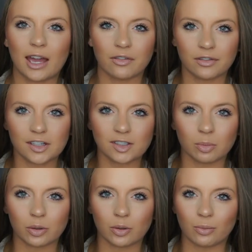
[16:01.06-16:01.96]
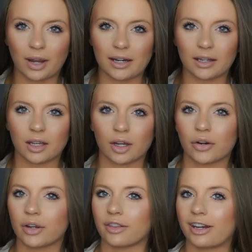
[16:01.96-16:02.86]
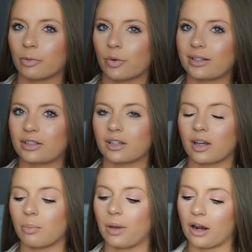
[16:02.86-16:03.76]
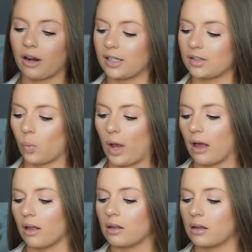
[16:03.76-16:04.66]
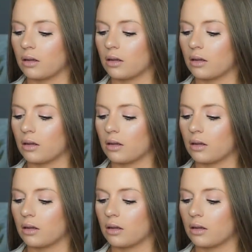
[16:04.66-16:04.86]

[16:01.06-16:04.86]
have this blue right here that I'm going to compare as well.